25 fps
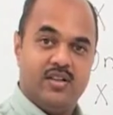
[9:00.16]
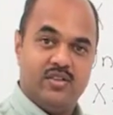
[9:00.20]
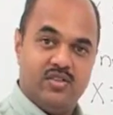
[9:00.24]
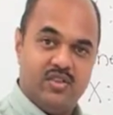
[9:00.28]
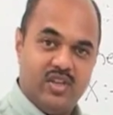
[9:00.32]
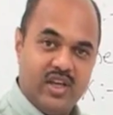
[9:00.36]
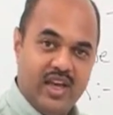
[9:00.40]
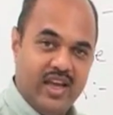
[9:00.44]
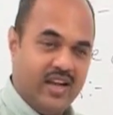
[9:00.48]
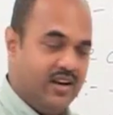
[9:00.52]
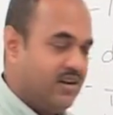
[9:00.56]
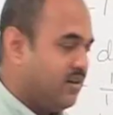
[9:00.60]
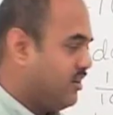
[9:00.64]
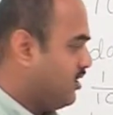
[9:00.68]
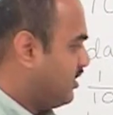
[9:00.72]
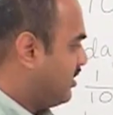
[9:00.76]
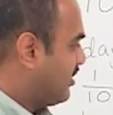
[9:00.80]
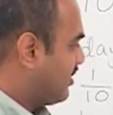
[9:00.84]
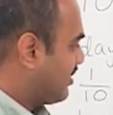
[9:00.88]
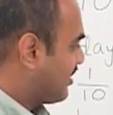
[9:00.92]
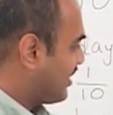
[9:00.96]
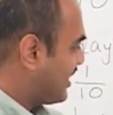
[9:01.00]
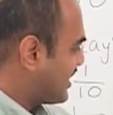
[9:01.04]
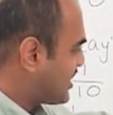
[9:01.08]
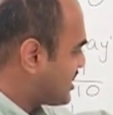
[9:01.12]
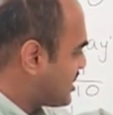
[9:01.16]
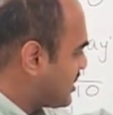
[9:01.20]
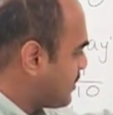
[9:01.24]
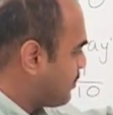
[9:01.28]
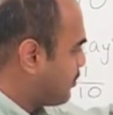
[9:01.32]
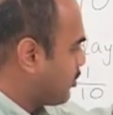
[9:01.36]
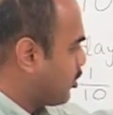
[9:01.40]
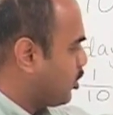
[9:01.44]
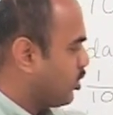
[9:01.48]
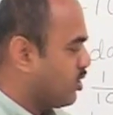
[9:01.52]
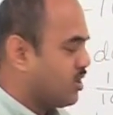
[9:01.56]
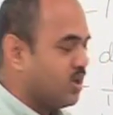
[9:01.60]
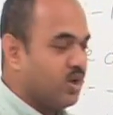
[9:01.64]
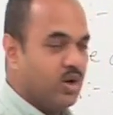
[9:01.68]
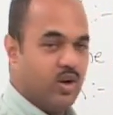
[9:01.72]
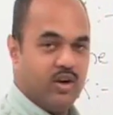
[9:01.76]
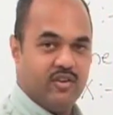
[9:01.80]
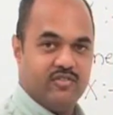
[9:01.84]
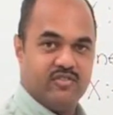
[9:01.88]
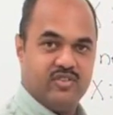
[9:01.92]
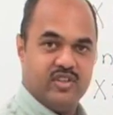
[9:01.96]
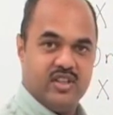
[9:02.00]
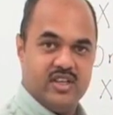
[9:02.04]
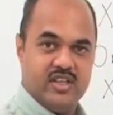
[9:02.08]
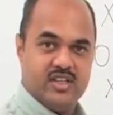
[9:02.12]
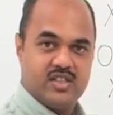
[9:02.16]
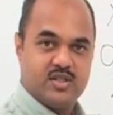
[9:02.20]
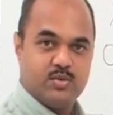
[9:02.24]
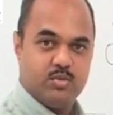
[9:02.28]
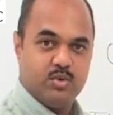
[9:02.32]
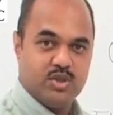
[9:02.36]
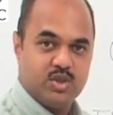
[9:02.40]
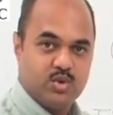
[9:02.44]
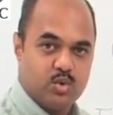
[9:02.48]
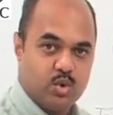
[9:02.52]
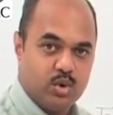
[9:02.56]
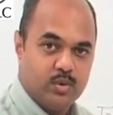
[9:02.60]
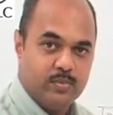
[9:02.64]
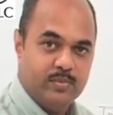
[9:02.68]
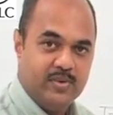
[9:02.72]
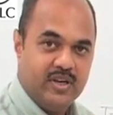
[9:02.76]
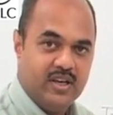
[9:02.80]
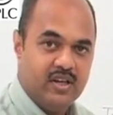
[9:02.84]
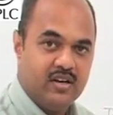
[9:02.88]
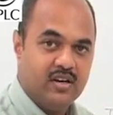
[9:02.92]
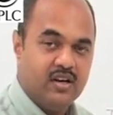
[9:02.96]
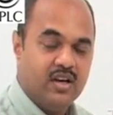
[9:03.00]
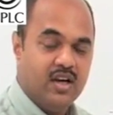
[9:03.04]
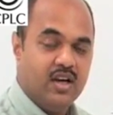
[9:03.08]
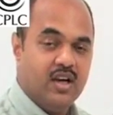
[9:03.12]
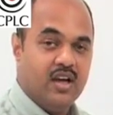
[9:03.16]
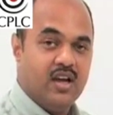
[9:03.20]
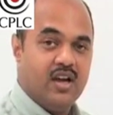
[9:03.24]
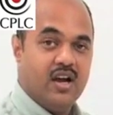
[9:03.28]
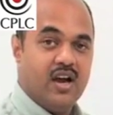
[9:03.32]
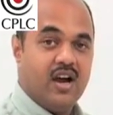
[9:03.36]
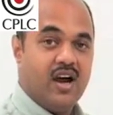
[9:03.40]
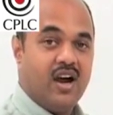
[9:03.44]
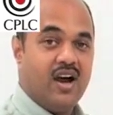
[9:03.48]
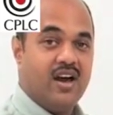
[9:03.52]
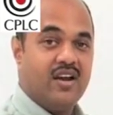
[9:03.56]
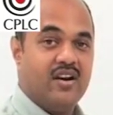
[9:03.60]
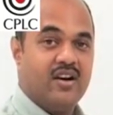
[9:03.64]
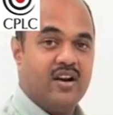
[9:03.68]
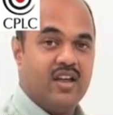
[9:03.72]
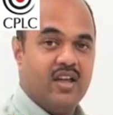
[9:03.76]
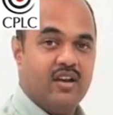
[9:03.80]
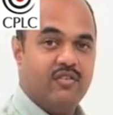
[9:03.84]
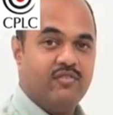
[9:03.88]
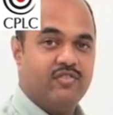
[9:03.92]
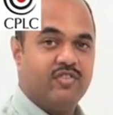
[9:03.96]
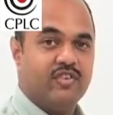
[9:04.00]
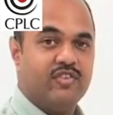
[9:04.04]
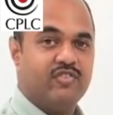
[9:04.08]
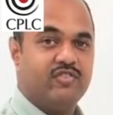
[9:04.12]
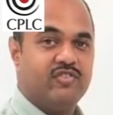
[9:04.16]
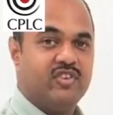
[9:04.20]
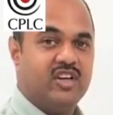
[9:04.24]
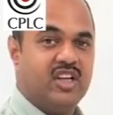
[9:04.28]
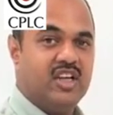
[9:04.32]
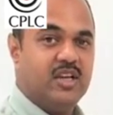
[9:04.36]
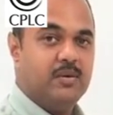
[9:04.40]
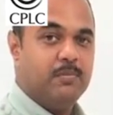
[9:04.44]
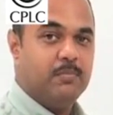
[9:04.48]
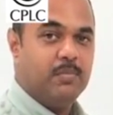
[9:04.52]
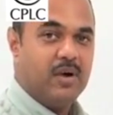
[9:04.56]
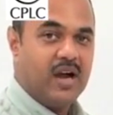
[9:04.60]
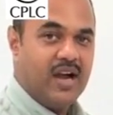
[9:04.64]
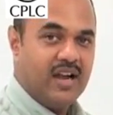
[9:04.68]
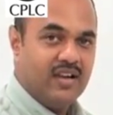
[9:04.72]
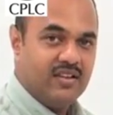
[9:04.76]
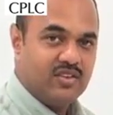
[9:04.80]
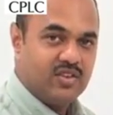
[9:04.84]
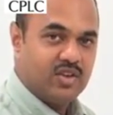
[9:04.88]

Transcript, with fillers: then reciprocal of this which would mean 150 by